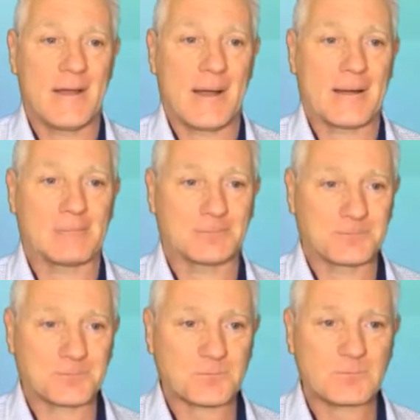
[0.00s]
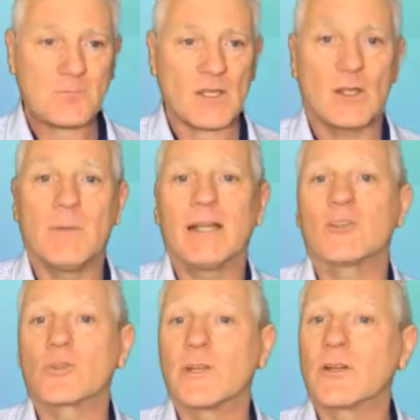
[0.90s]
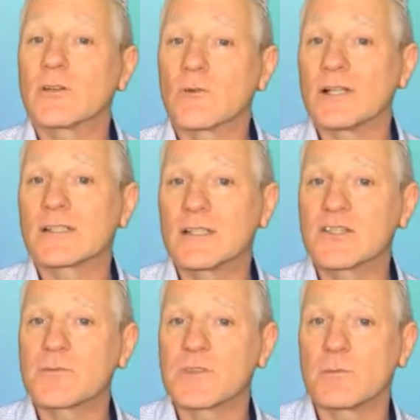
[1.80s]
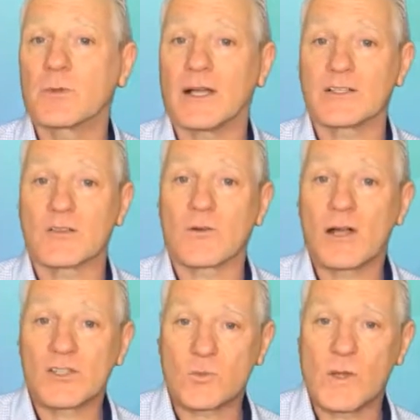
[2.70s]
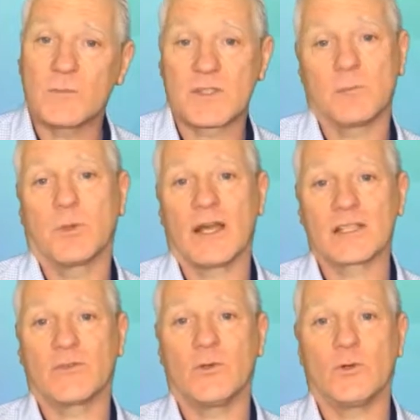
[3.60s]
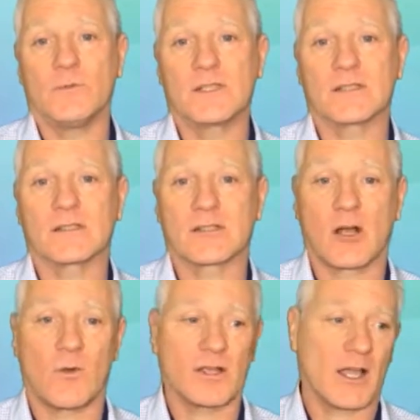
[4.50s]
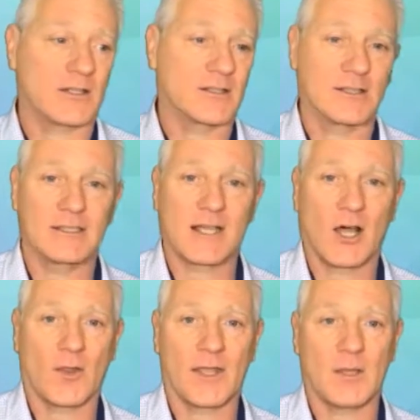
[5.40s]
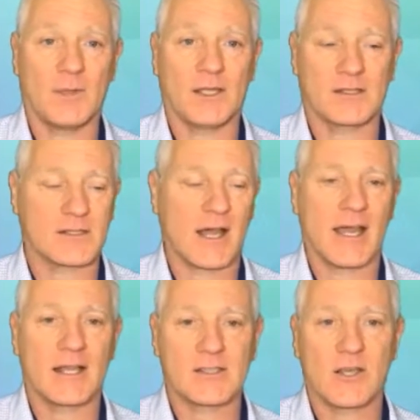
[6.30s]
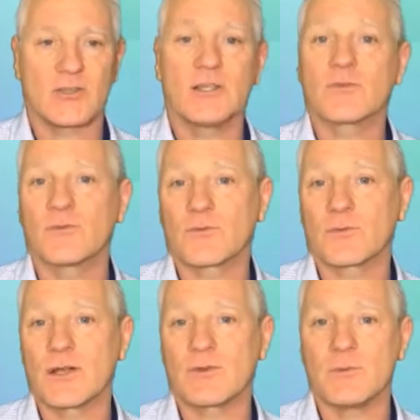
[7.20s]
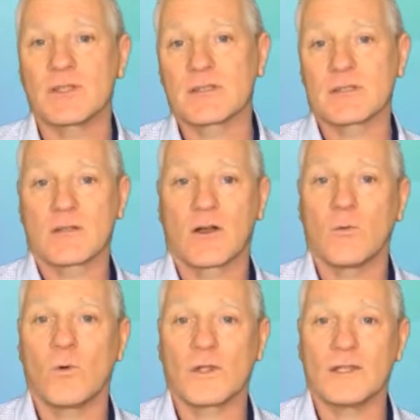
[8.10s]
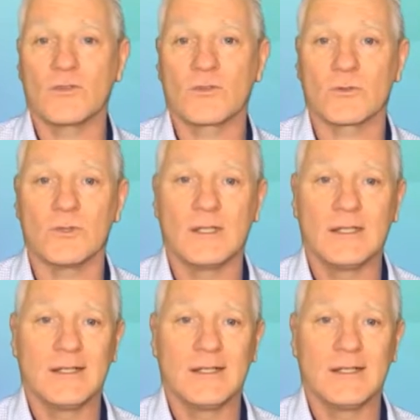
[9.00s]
Making sure you've got the right systems in place, the right swims in place for your business. So I won't go into detail there because they are so different for every business that I walk into.